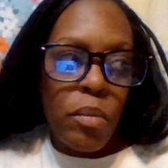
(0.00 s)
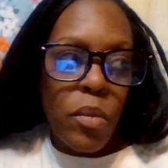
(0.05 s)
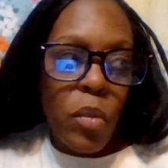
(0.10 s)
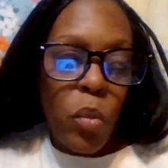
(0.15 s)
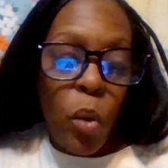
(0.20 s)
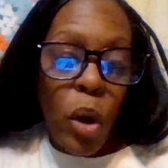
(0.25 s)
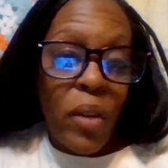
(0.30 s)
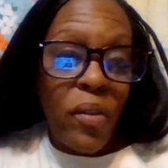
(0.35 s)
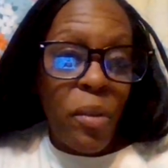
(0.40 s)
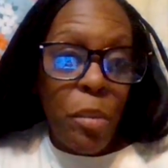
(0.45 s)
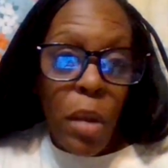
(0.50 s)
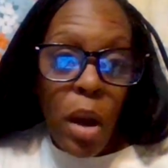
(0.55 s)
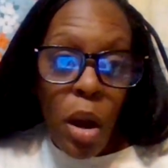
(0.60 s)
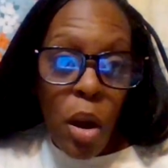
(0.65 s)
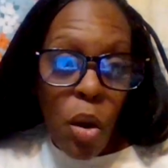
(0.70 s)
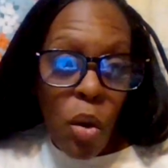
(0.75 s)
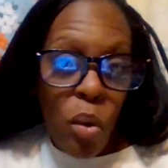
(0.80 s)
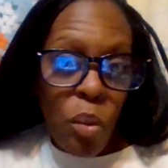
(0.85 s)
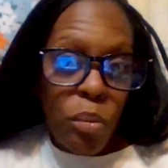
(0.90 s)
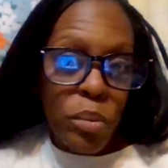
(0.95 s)
work from
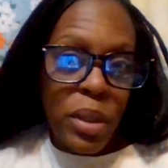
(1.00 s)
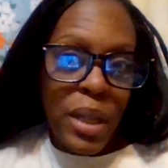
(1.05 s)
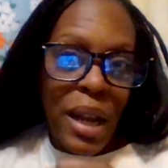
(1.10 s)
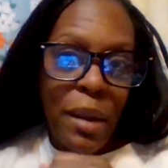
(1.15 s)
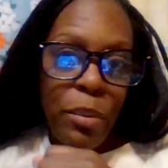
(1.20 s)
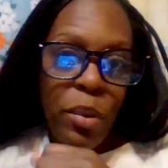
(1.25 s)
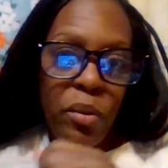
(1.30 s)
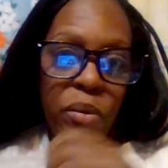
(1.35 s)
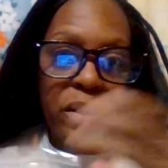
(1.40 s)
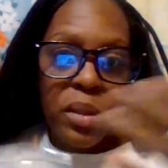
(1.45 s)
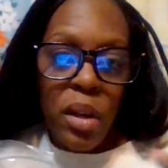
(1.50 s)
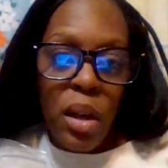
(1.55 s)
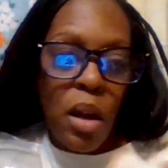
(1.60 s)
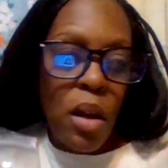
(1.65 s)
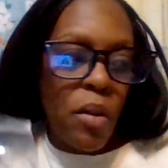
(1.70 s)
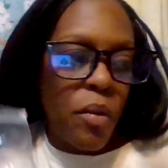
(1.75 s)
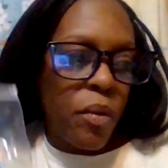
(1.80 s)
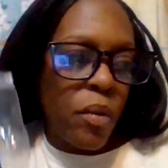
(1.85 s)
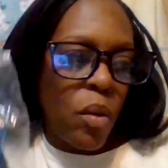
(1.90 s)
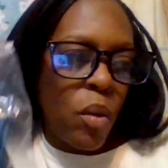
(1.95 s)
home type of
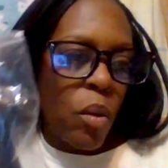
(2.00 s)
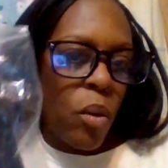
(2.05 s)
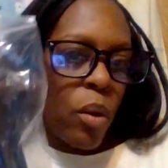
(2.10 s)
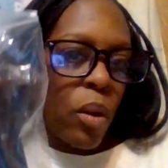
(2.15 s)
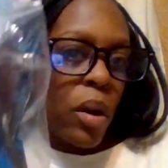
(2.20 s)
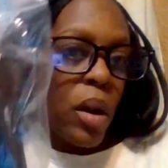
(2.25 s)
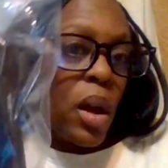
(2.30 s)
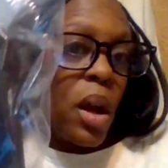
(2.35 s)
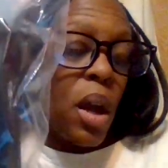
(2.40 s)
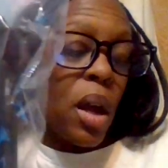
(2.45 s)
stuff or